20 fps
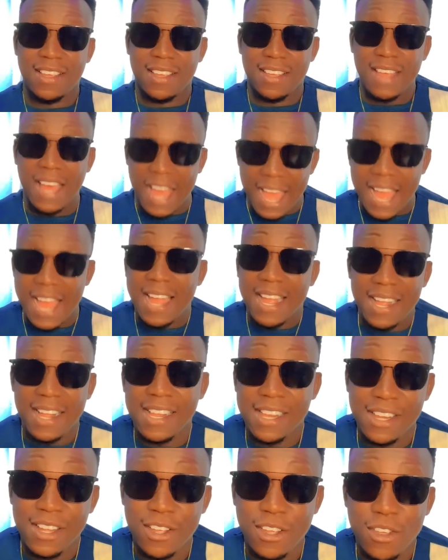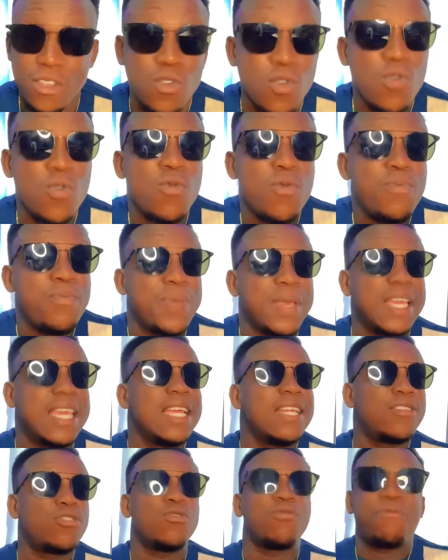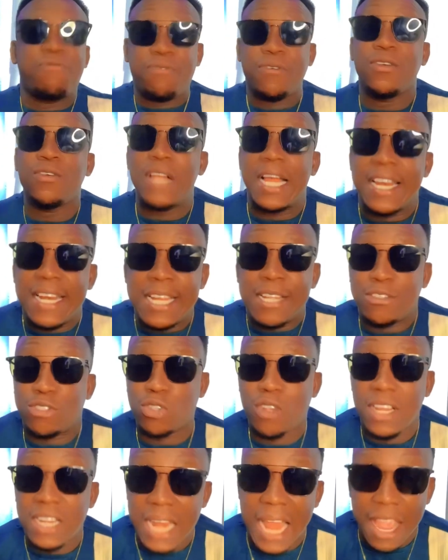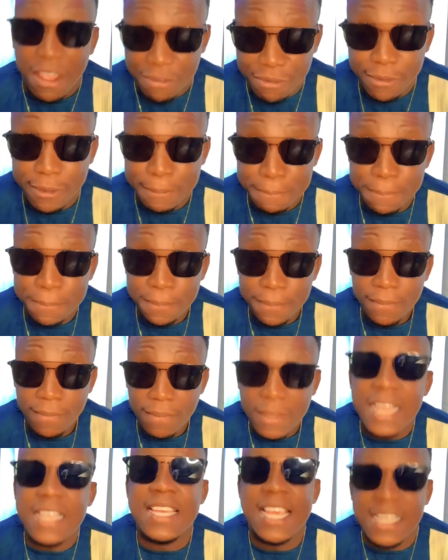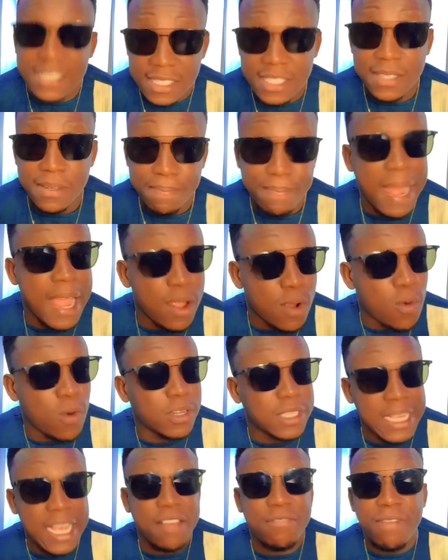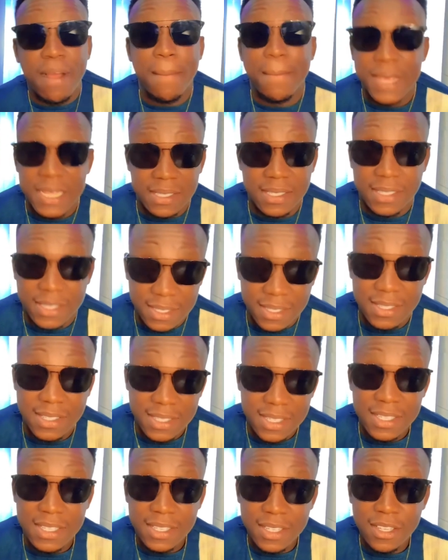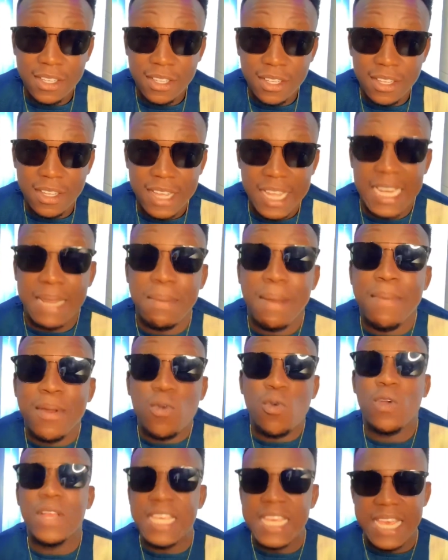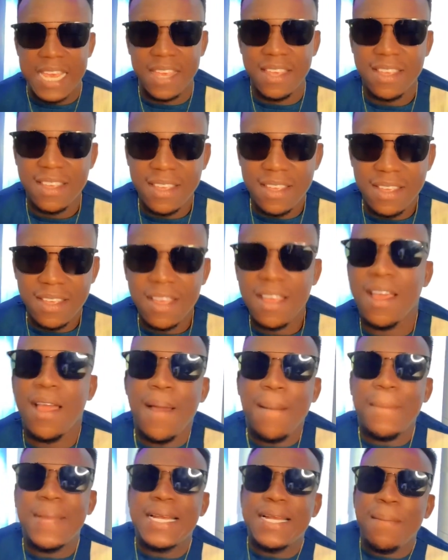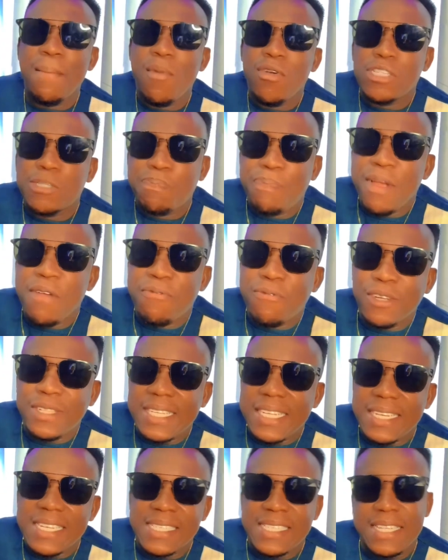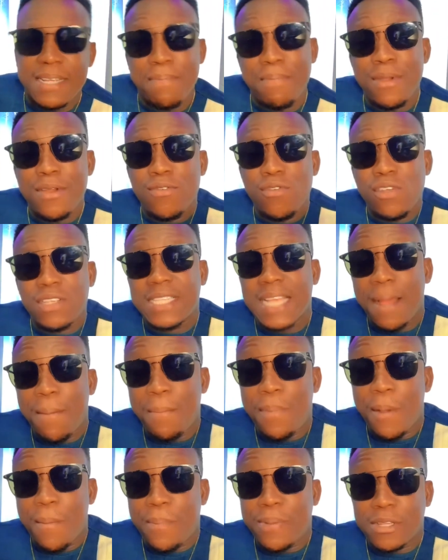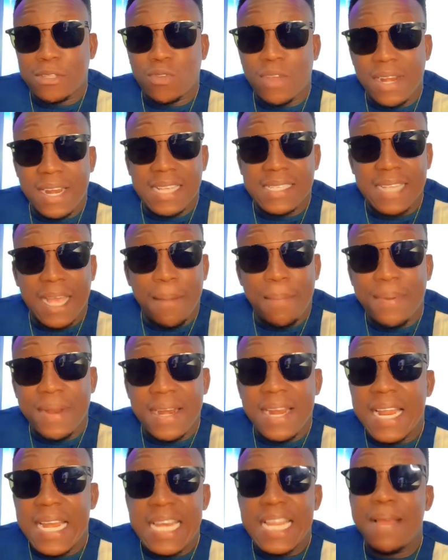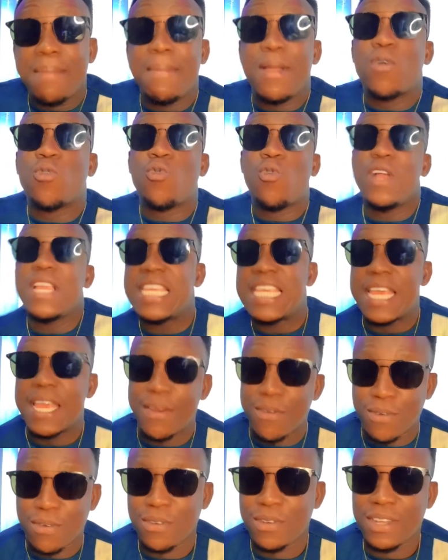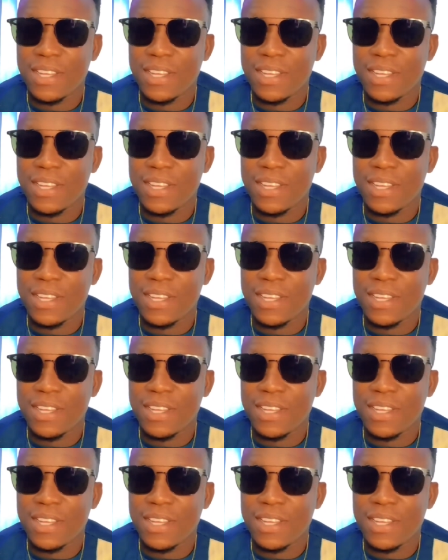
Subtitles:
Huh? You will begin to feel and enjoy life. Yes, by whatever means. And you have a kuyi. But the most painful thing is a bedu sam pen pen so na sa brena ni amekwe ye no